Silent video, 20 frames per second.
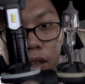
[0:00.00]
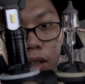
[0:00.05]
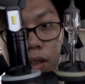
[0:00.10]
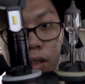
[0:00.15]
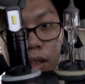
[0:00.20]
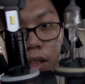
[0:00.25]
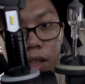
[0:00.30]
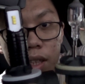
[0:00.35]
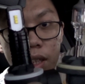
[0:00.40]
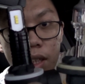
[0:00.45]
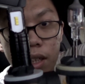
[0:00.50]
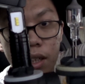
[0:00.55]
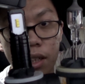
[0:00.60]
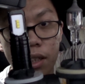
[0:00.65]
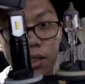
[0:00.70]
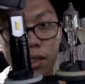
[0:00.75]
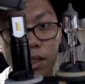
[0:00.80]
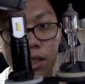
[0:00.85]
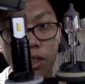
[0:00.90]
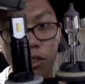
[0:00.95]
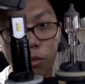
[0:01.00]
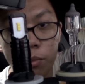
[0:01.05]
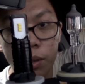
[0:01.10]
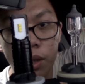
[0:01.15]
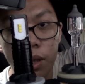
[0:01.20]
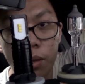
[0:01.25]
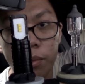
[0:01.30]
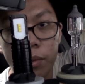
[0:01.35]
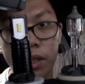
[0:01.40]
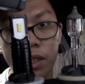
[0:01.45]
The AUXITO
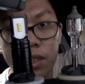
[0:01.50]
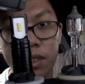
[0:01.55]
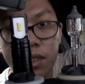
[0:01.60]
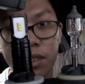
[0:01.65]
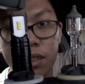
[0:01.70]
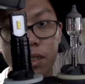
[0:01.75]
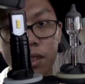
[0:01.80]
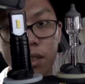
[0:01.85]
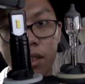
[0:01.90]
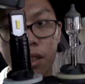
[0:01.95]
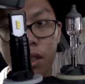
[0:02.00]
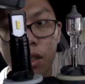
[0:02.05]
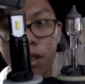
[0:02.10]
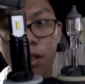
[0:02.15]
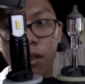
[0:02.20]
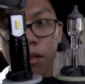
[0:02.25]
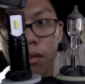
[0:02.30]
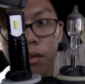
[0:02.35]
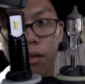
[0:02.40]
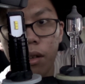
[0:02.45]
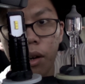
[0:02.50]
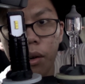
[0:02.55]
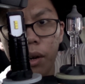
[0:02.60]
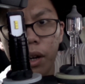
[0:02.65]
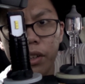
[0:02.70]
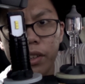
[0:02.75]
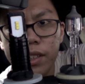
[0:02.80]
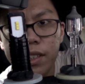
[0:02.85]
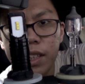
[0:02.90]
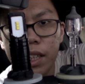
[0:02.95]
bulb is
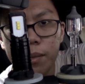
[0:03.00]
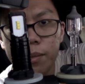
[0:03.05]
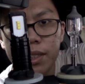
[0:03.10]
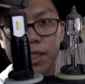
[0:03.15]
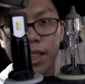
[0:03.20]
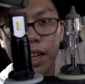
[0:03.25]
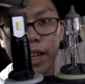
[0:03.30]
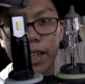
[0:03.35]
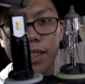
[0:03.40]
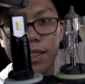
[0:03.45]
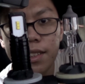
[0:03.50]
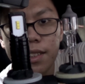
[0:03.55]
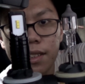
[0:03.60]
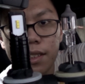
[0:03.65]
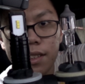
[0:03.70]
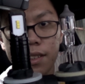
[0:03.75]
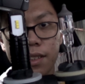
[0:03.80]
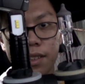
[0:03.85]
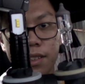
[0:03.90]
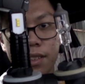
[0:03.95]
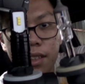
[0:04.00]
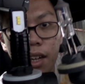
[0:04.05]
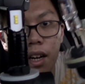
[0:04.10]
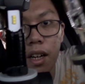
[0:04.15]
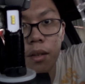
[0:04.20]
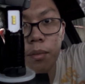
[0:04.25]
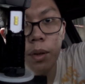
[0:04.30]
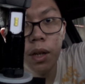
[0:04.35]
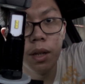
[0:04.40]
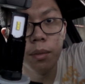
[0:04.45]
around the same size as the
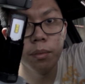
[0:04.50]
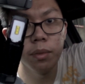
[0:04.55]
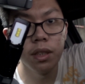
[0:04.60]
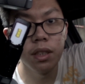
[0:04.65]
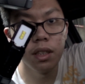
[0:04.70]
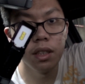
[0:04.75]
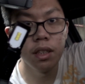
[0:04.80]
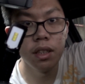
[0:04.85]
stock bulb,